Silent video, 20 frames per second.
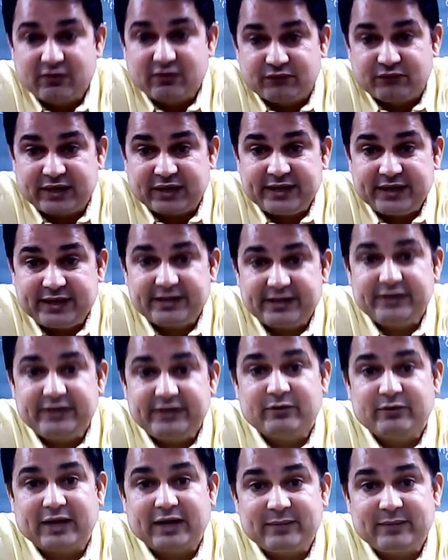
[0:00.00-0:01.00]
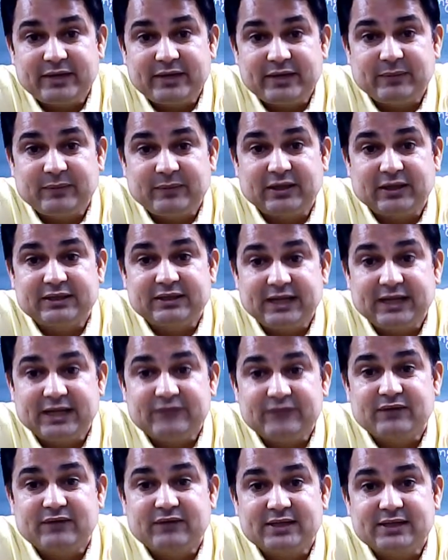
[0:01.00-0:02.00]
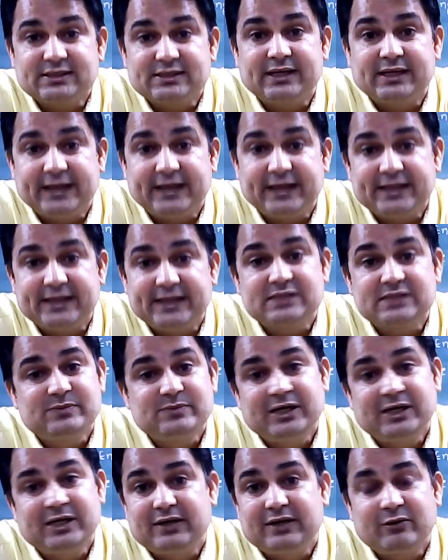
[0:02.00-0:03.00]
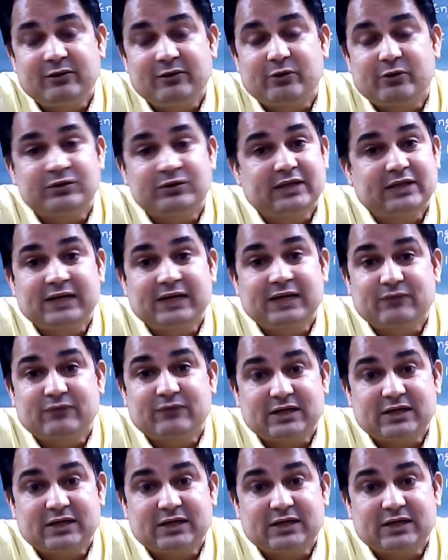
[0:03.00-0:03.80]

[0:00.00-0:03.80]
friendly or amiable. That was the lady's beard, not that was